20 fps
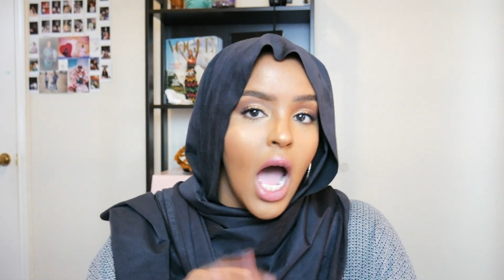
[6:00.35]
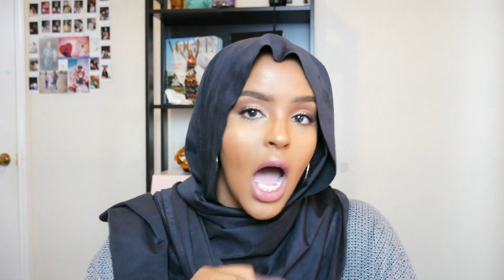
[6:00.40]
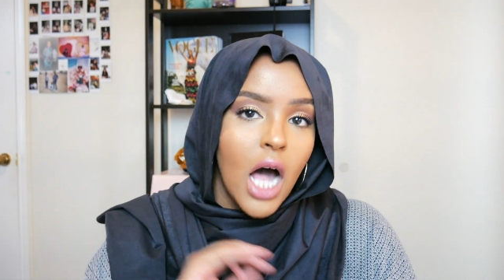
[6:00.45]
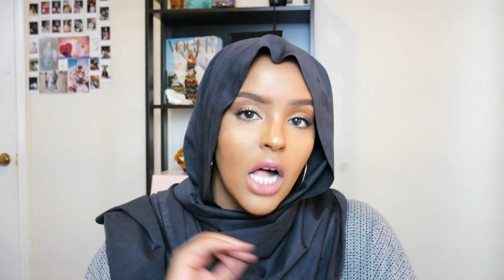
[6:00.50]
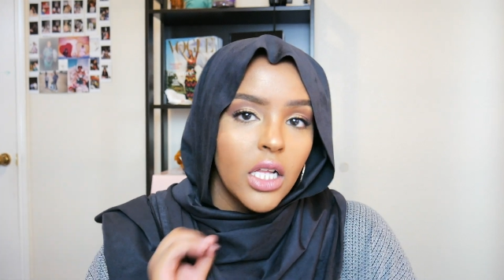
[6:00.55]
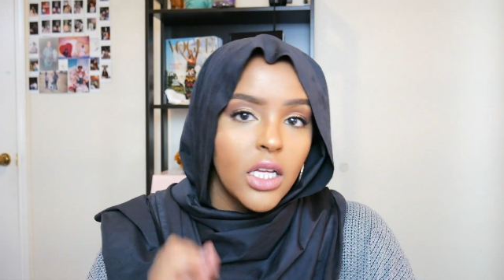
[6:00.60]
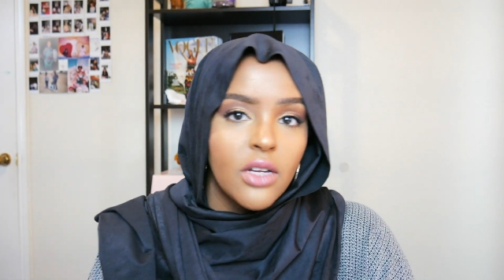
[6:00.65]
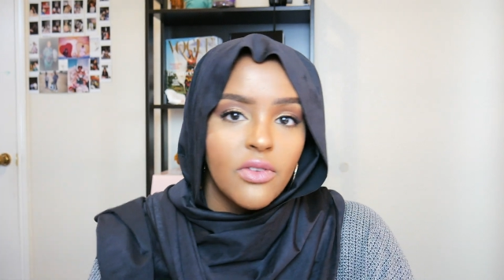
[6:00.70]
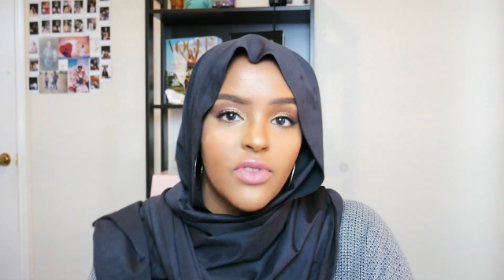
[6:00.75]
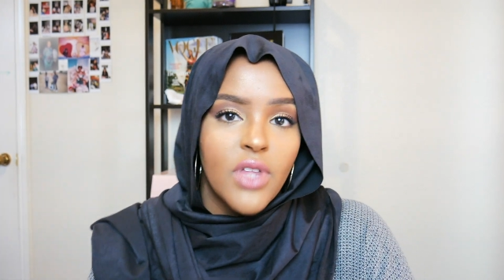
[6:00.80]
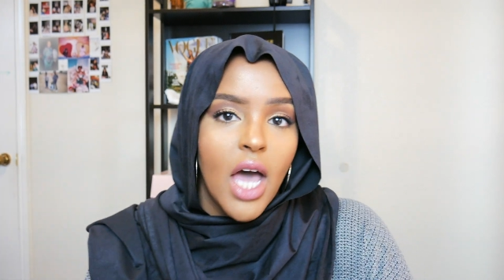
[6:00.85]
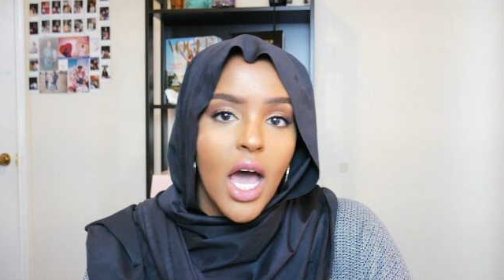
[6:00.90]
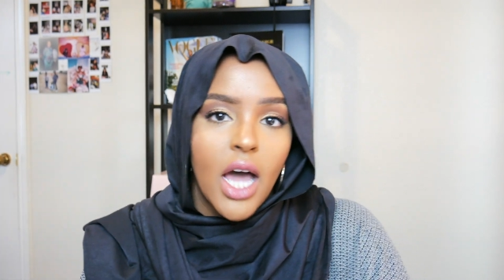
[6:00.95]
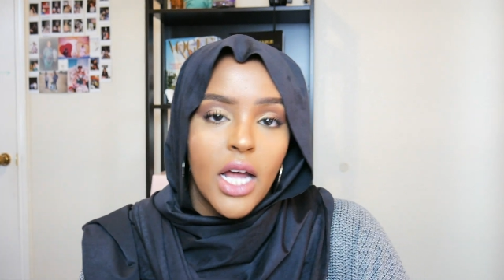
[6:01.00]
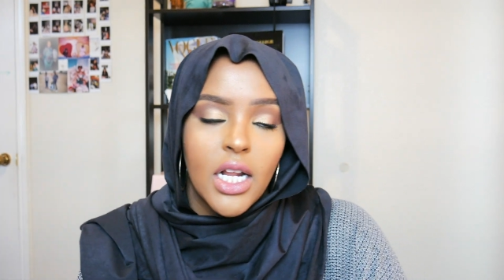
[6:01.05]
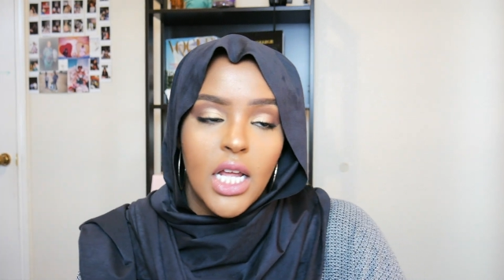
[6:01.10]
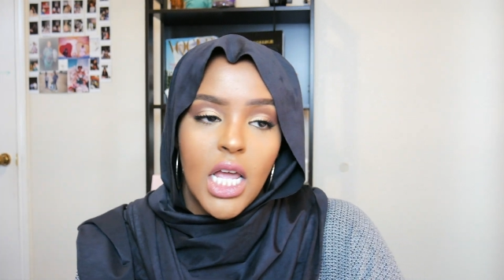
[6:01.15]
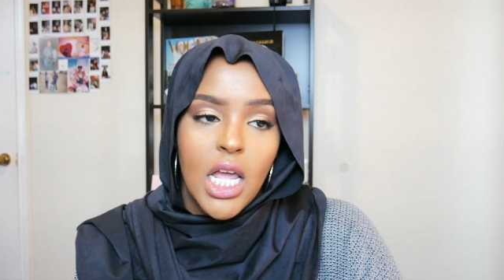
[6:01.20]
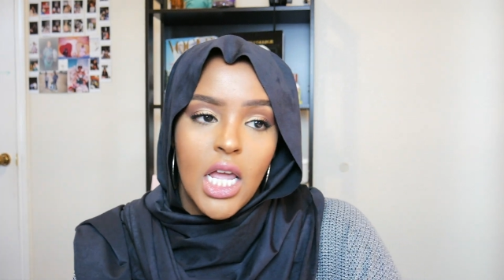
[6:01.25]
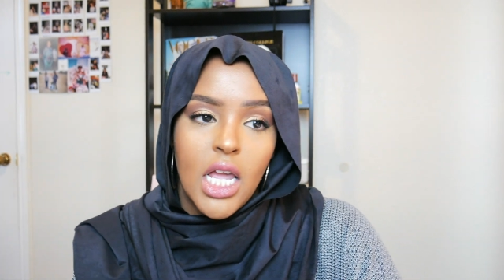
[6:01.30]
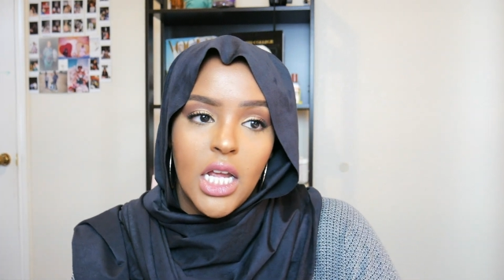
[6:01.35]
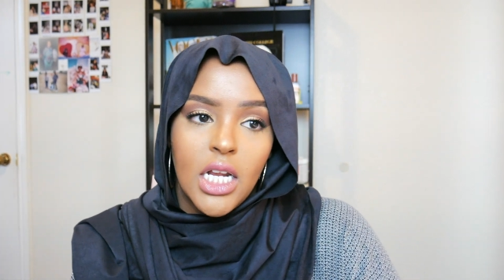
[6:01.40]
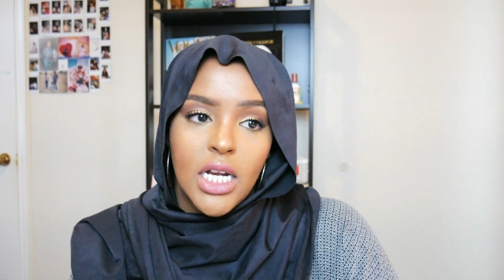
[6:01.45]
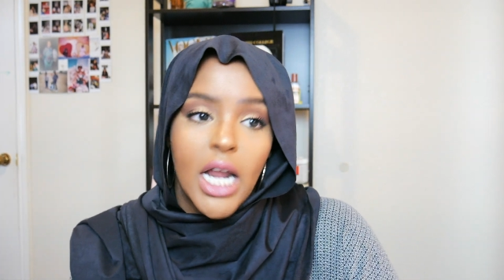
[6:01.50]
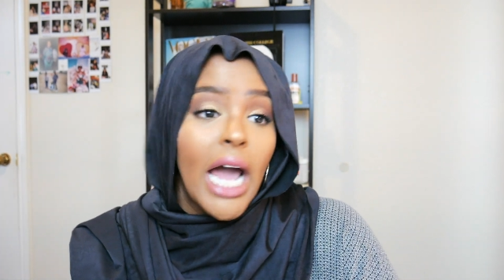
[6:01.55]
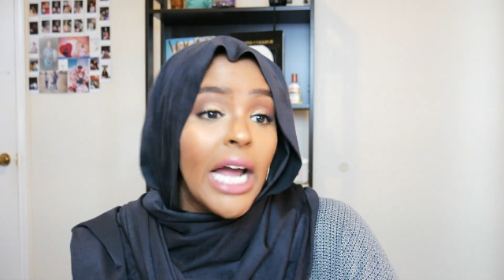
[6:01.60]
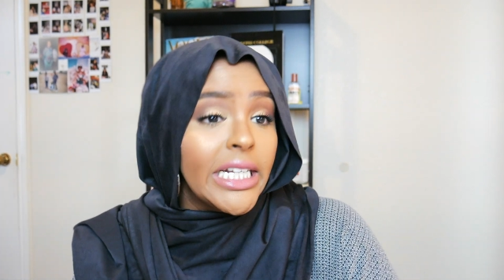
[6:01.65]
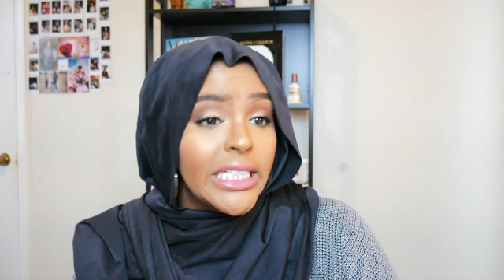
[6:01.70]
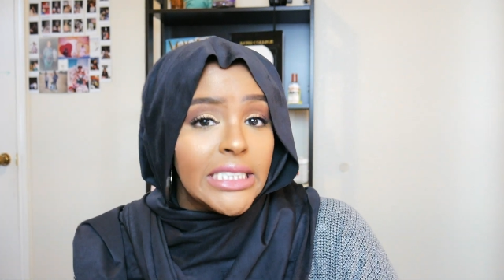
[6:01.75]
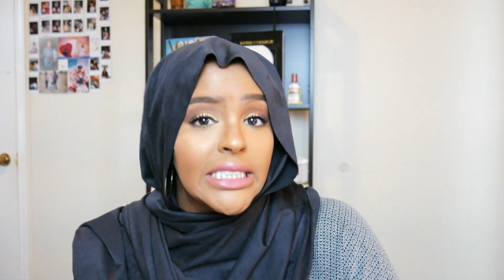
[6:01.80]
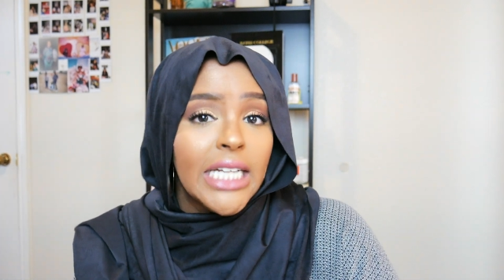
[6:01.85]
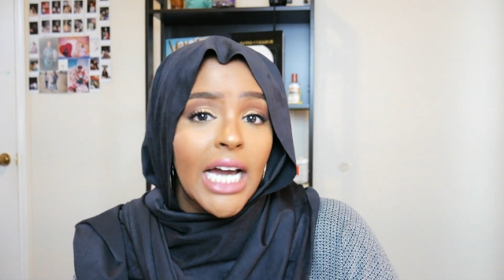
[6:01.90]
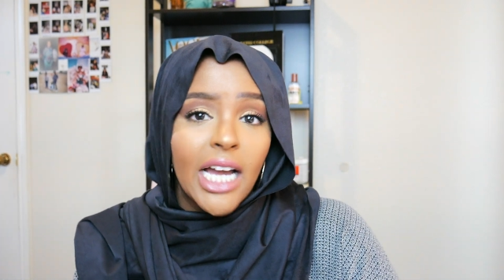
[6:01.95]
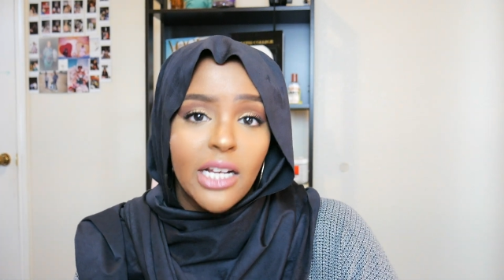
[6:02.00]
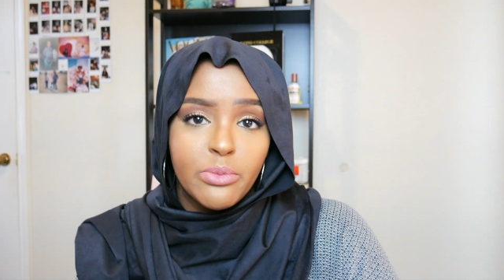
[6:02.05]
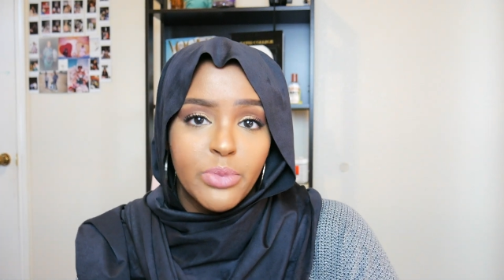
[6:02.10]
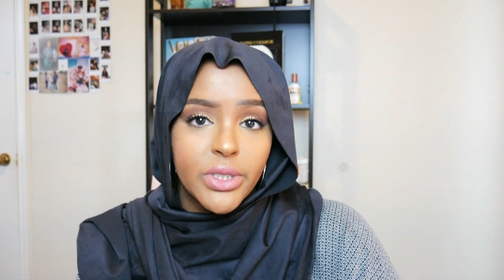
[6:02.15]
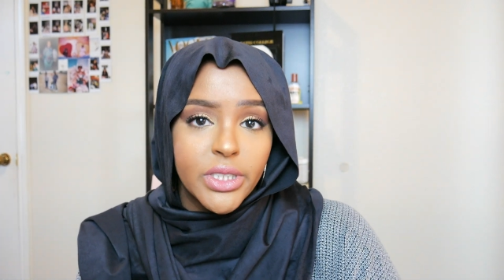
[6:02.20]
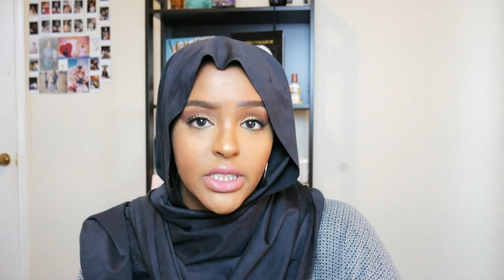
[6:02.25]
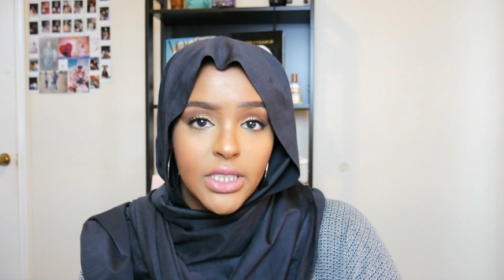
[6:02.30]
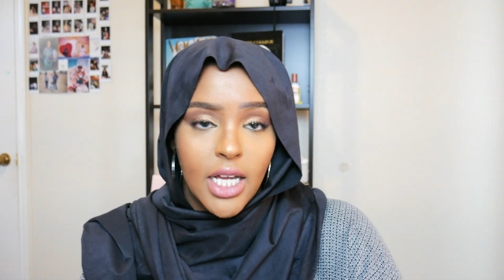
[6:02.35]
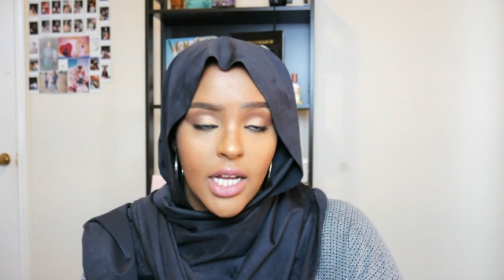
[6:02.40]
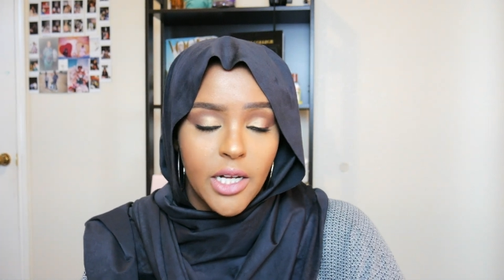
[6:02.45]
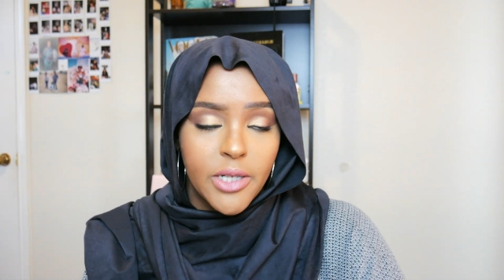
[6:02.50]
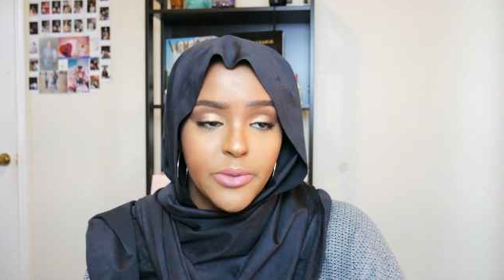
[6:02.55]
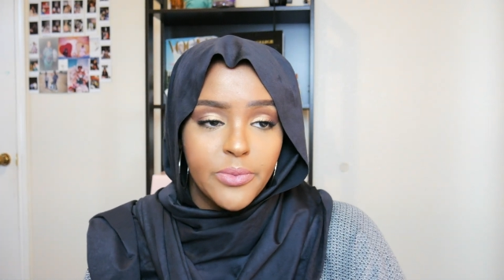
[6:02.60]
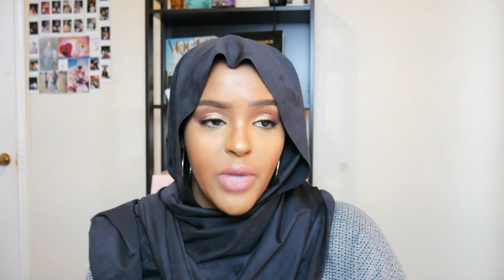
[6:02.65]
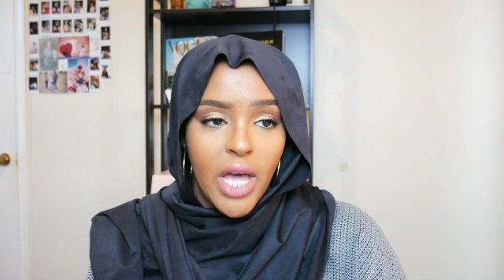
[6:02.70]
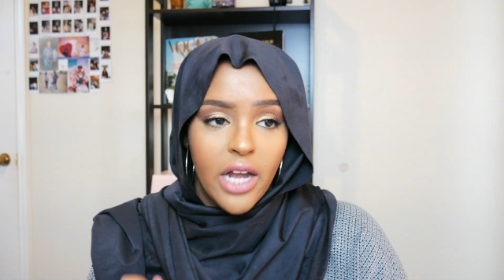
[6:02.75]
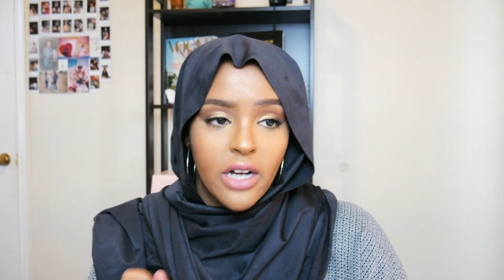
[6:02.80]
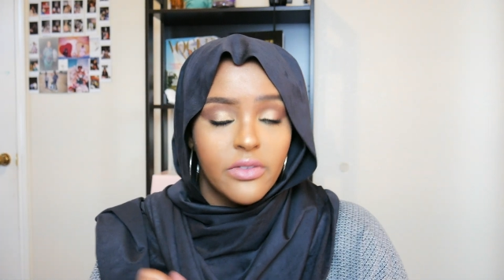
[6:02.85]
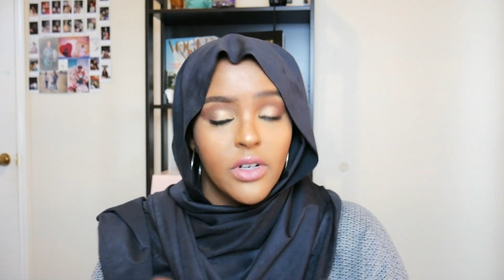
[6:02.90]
I'll give that a ninety-nine percent out of